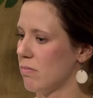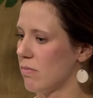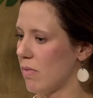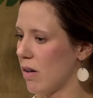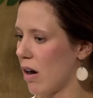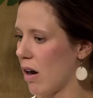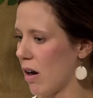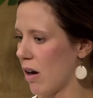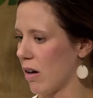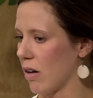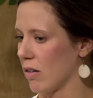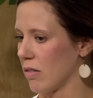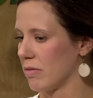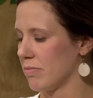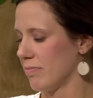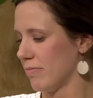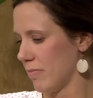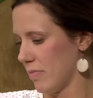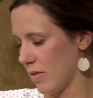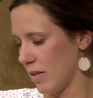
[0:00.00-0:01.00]
are,
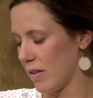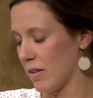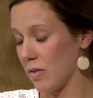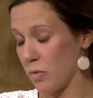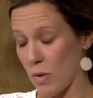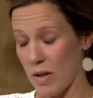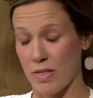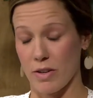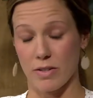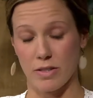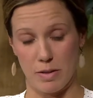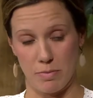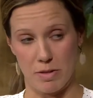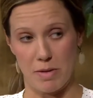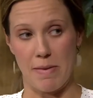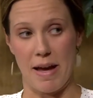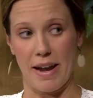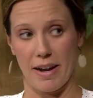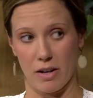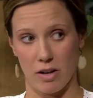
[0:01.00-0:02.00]
when they're
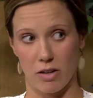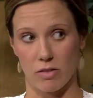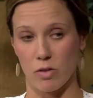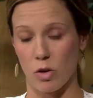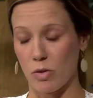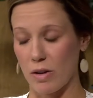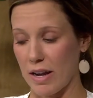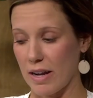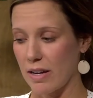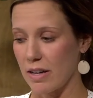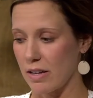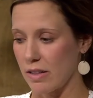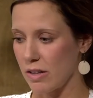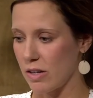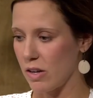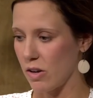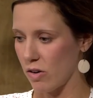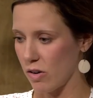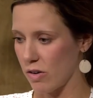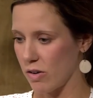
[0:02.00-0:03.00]
symptomatic, are located in
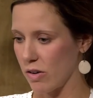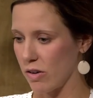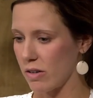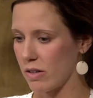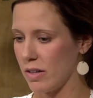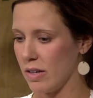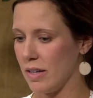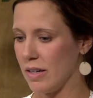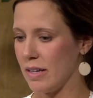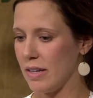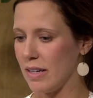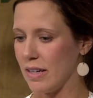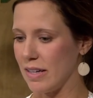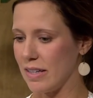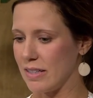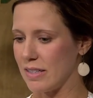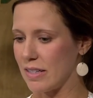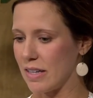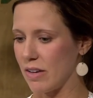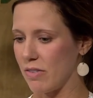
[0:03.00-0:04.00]
the ureter,
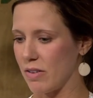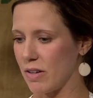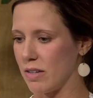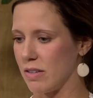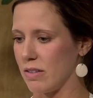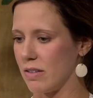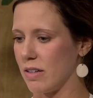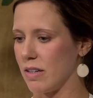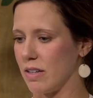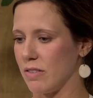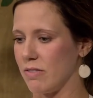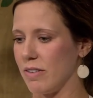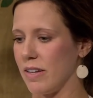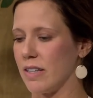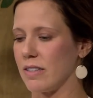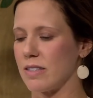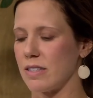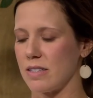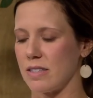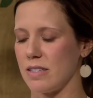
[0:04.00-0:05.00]
and given
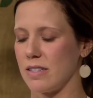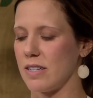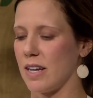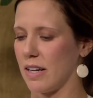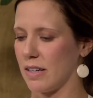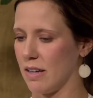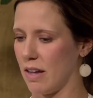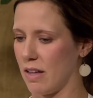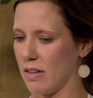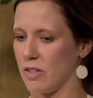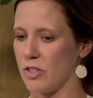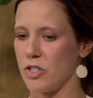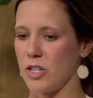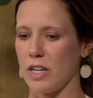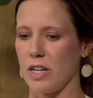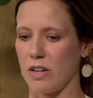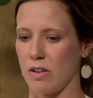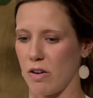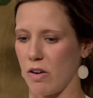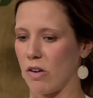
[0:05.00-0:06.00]
advances in
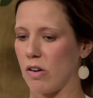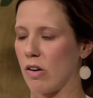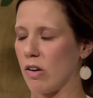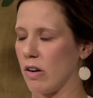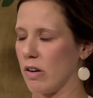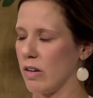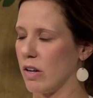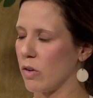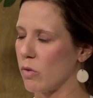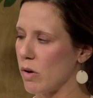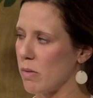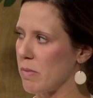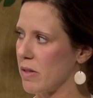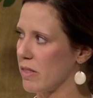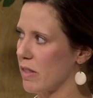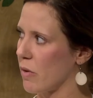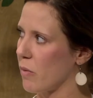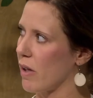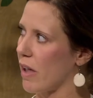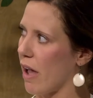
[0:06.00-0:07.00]
technology and our current equipment
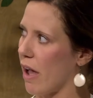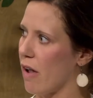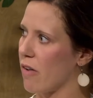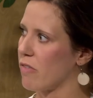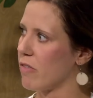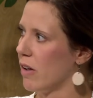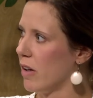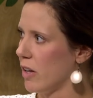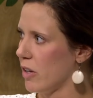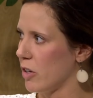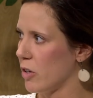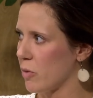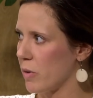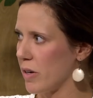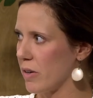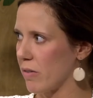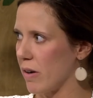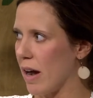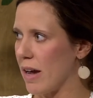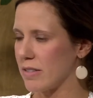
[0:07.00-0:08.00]
that we have,
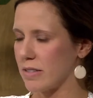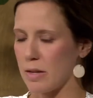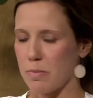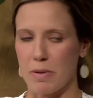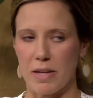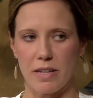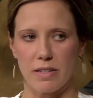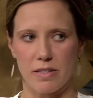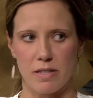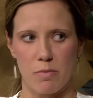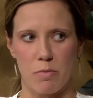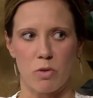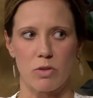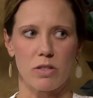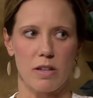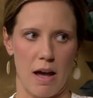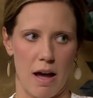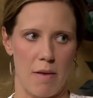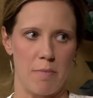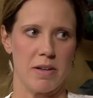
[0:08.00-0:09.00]
ureteroscopy is the most
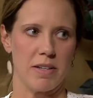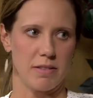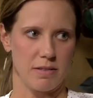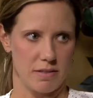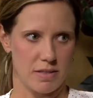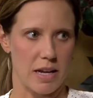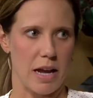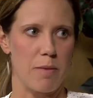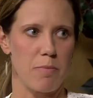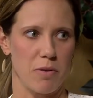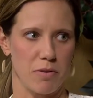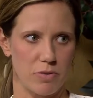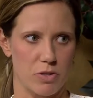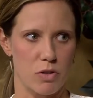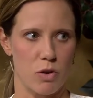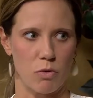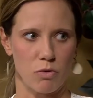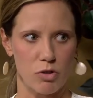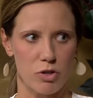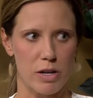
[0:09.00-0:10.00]
common type of
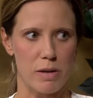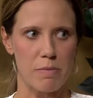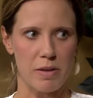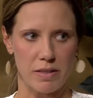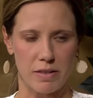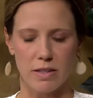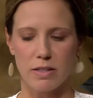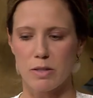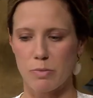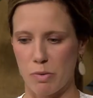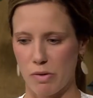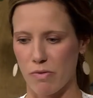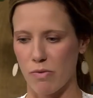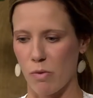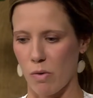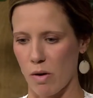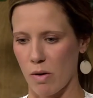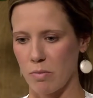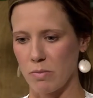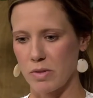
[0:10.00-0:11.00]
stone treatment that's
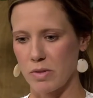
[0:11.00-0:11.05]
performed.